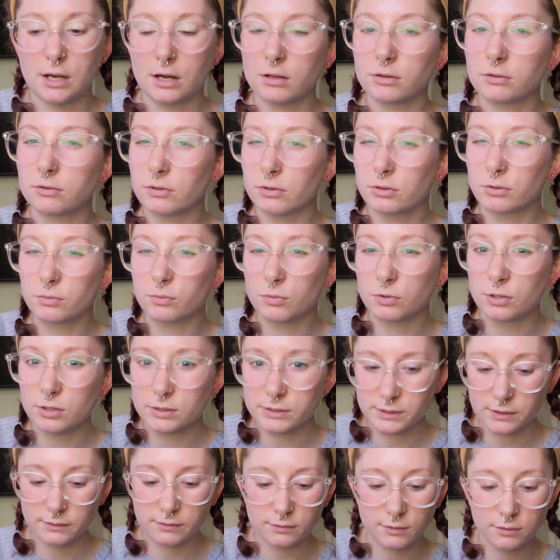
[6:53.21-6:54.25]
a little more
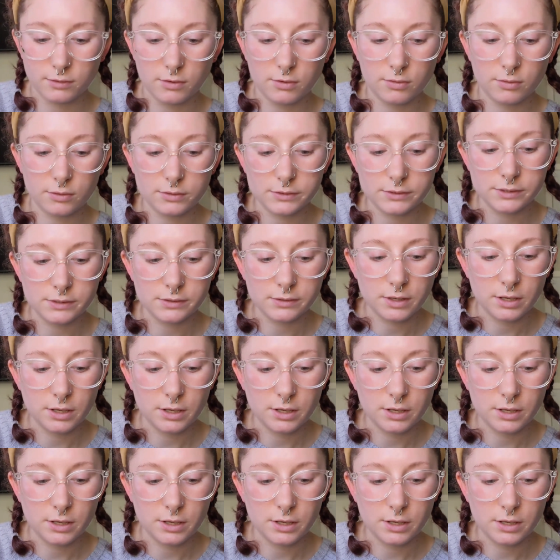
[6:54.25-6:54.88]
difficult.